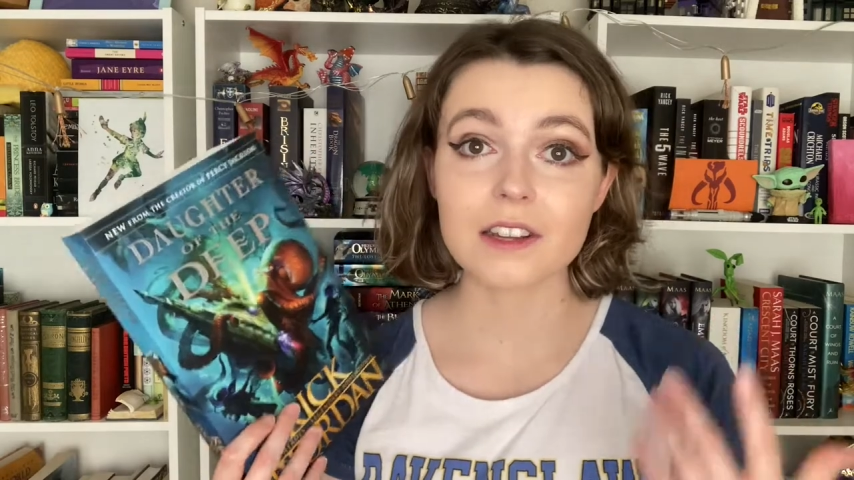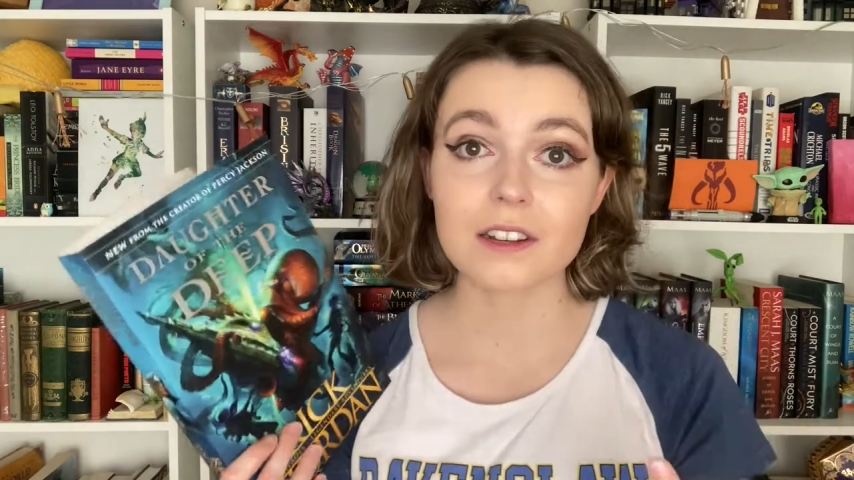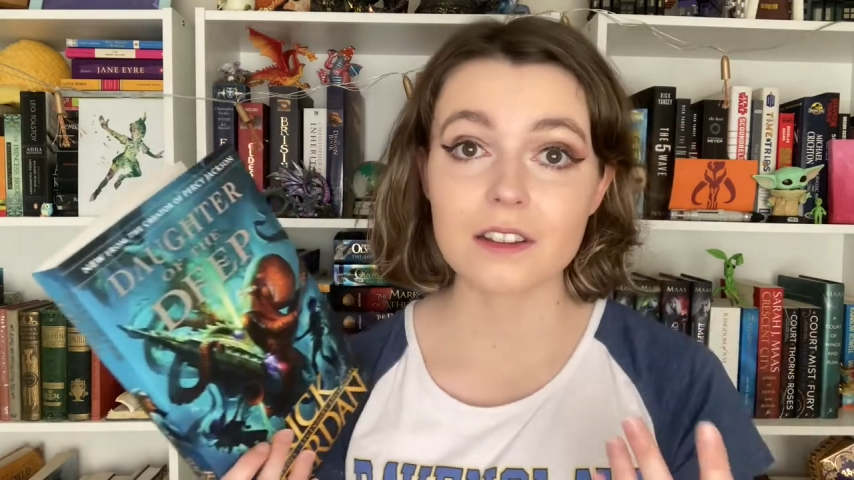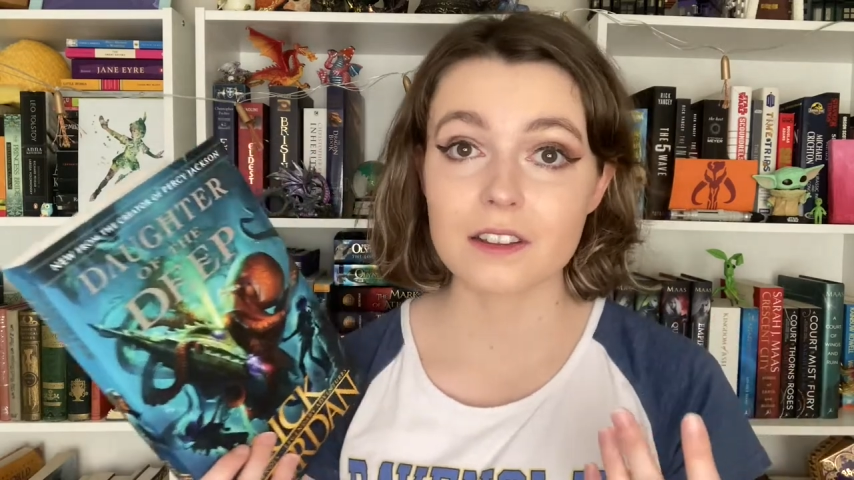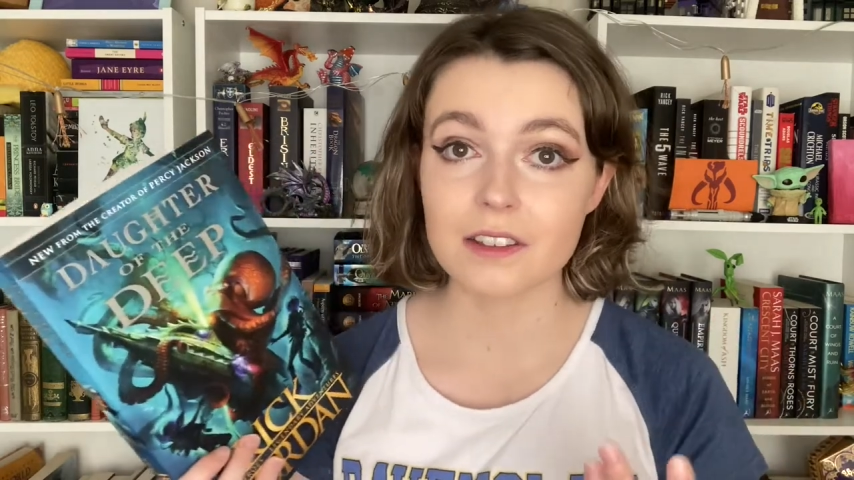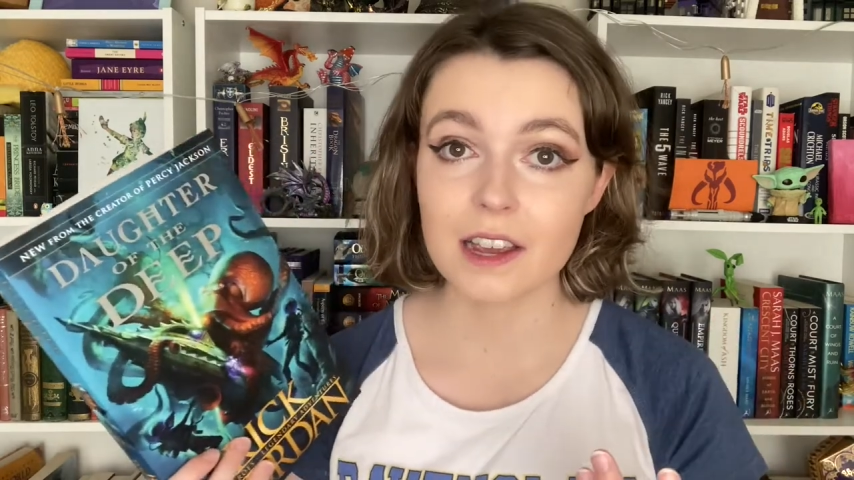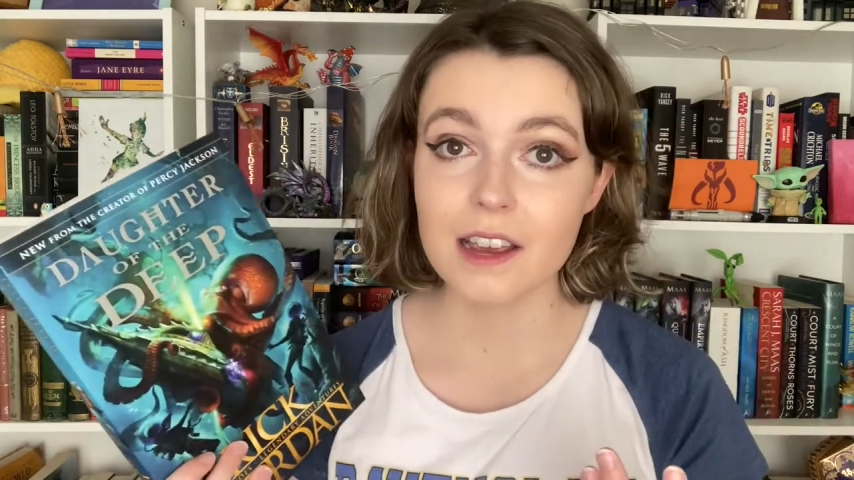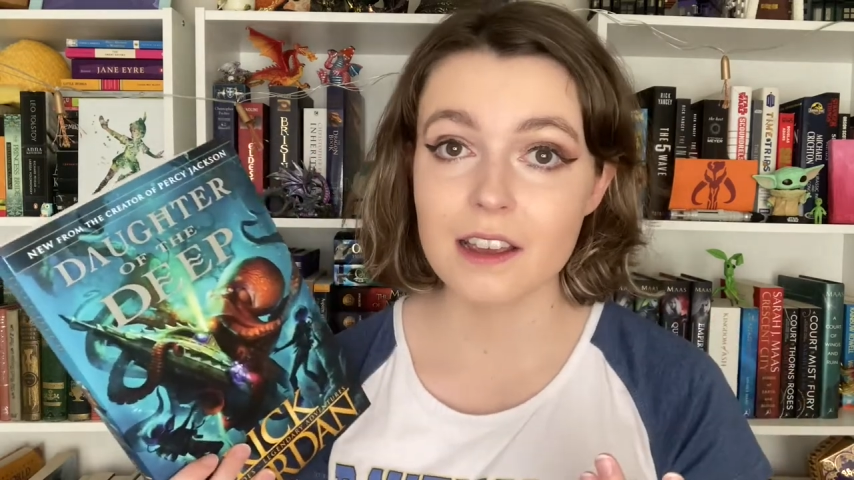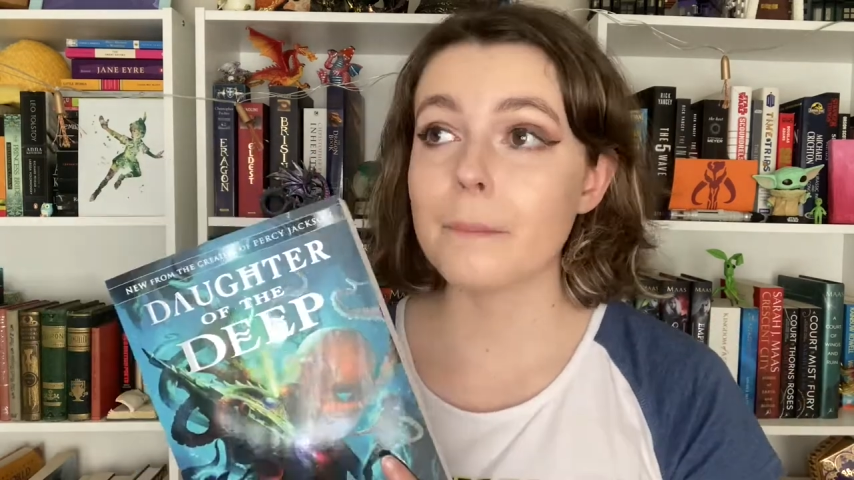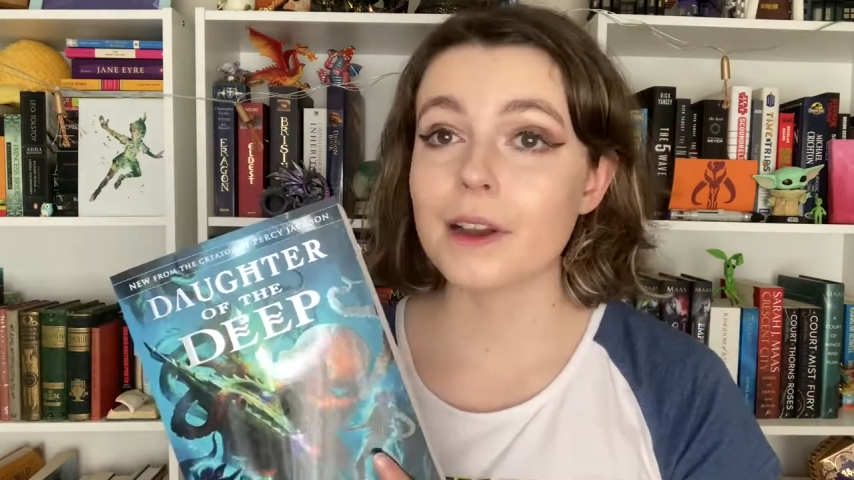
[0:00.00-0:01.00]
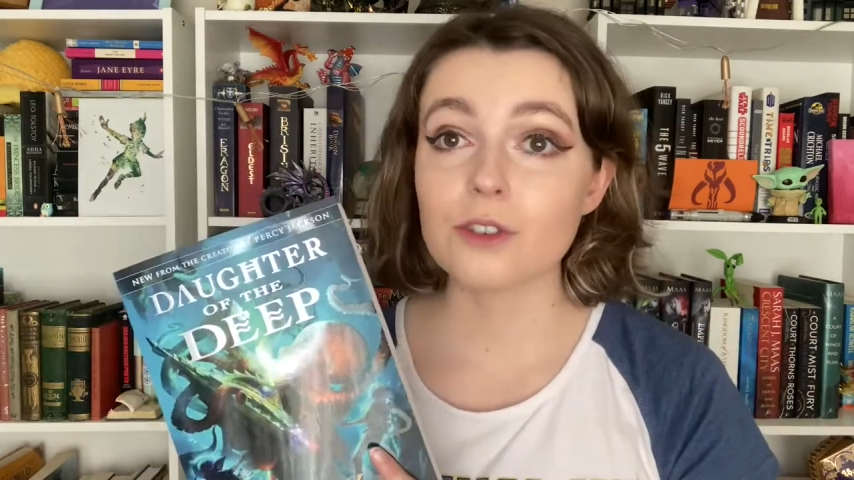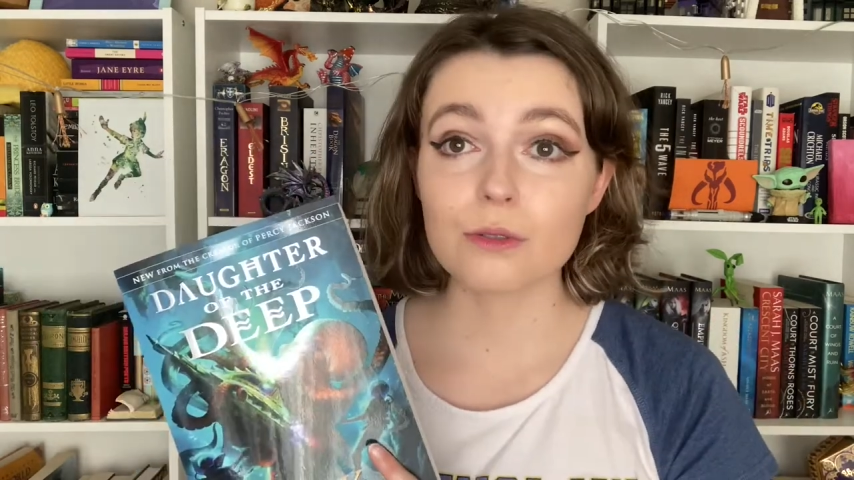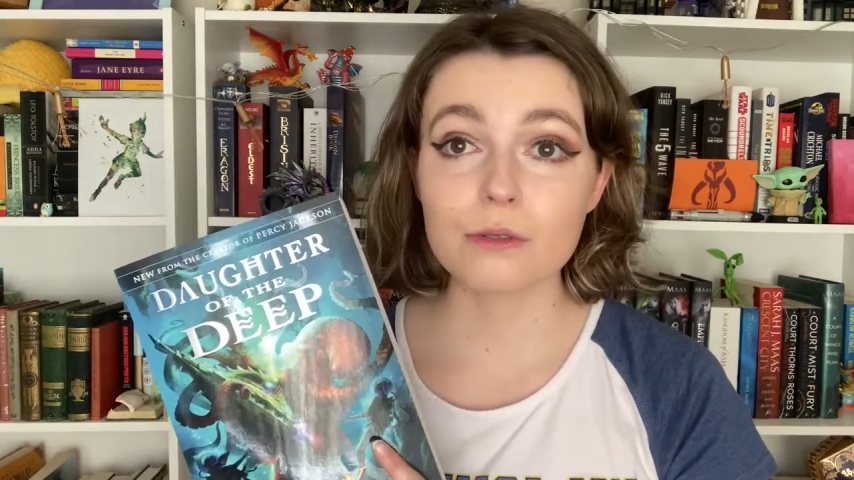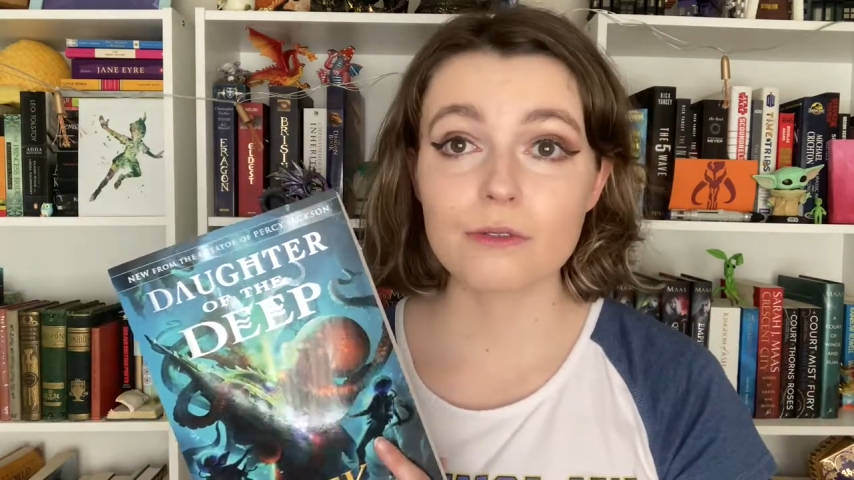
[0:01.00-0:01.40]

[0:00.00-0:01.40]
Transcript: Under the Sea by Jules